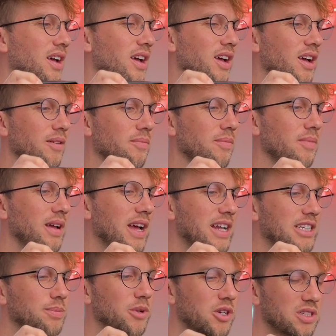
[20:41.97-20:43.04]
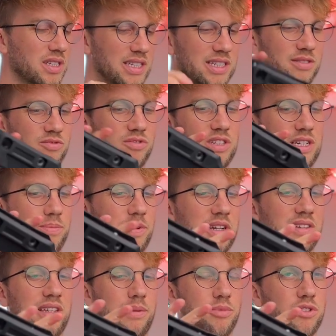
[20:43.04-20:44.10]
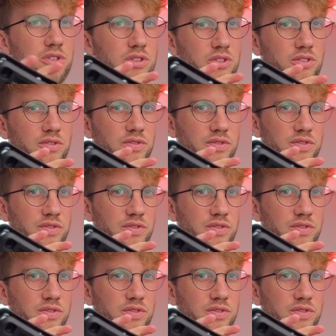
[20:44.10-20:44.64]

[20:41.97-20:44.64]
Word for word: Um, and it's because of this really big deep groove.